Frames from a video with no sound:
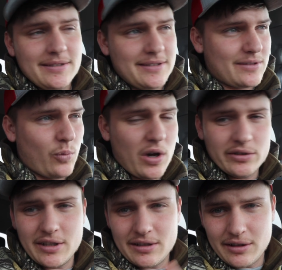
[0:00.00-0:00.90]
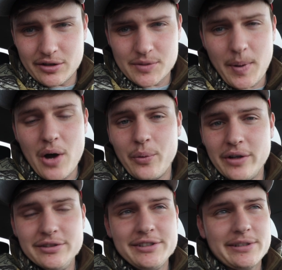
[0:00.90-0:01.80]
It's welded, little spot
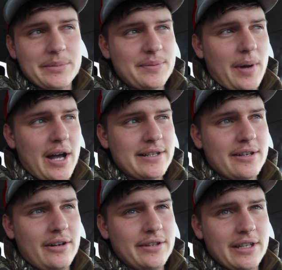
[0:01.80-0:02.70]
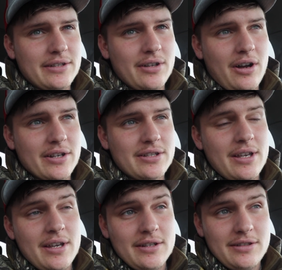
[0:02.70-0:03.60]
welds and some spots on the exhaust
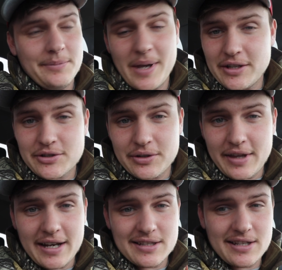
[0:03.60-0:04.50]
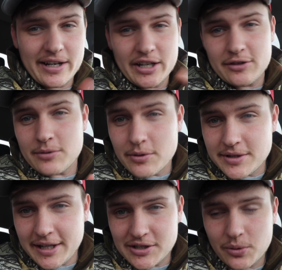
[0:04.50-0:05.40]
to make sure that it's not going to
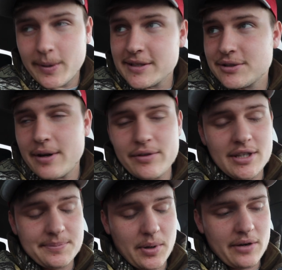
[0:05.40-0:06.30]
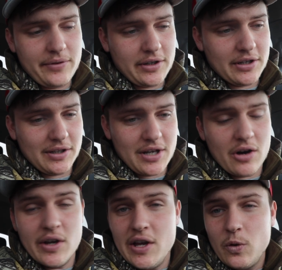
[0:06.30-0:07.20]
rotate and twist, so everything's perfect, good to go.
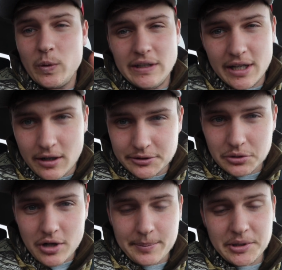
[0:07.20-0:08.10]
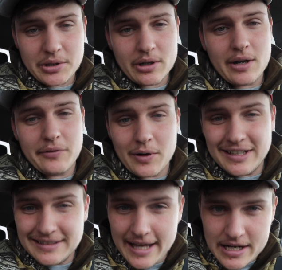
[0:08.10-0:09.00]
We did also drop the truck off for an
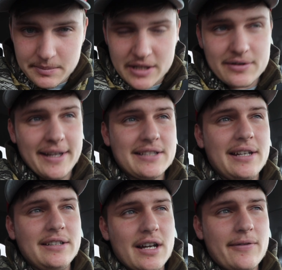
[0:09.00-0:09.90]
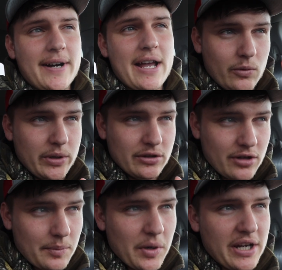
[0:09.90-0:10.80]
alignment, so that's getting done right now. When you
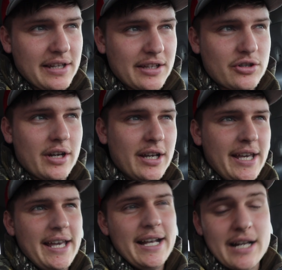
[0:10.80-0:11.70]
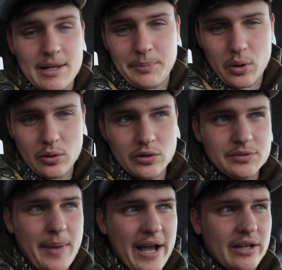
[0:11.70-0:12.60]
start braking the truck, it kind of pulls
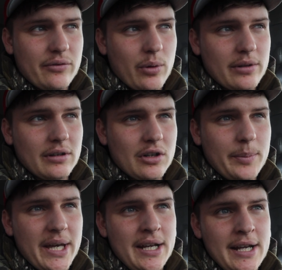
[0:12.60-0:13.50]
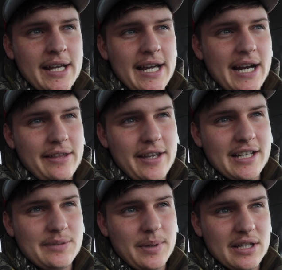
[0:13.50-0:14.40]
back and forth a little bit, and I think
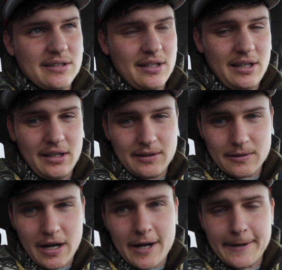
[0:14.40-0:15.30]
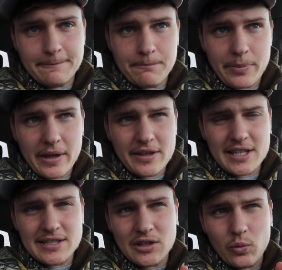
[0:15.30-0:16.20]
it's because the, I think
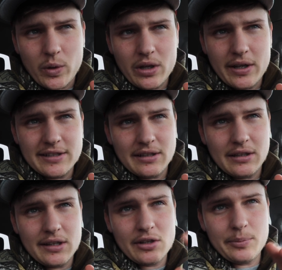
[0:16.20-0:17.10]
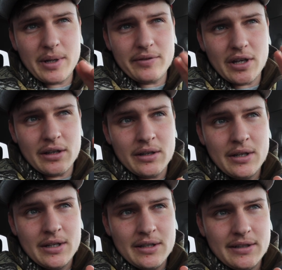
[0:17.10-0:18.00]
he said the wheel has a little bit of a
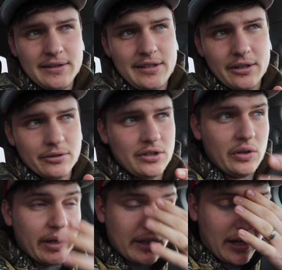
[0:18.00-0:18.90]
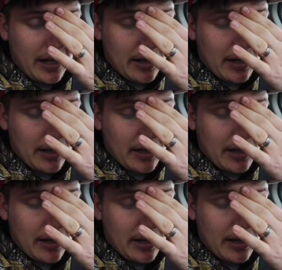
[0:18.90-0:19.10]
tilt to it,